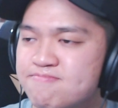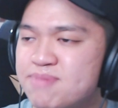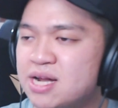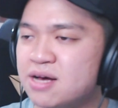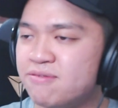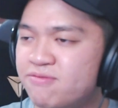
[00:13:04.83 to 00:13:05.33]

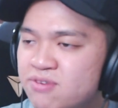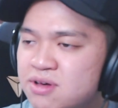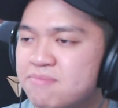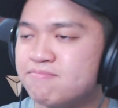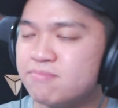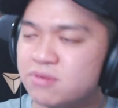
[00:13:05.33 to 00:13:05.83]
bit of
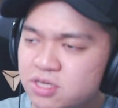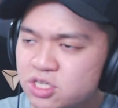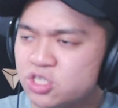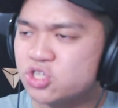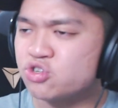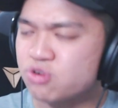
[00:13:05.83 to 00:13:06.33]

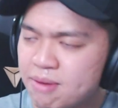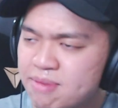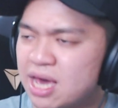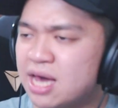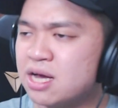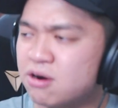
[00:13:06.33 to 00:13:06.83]

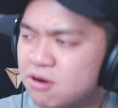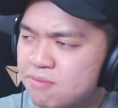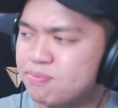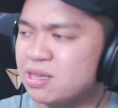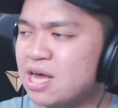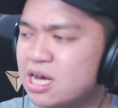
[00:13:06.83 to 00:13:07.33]
strumming or
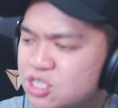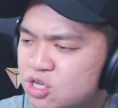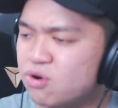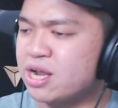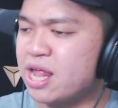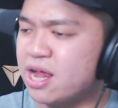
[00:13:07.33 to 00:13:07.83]
plucks
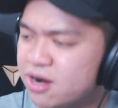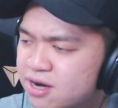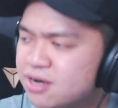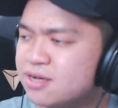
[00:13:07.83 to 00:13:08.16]
going there.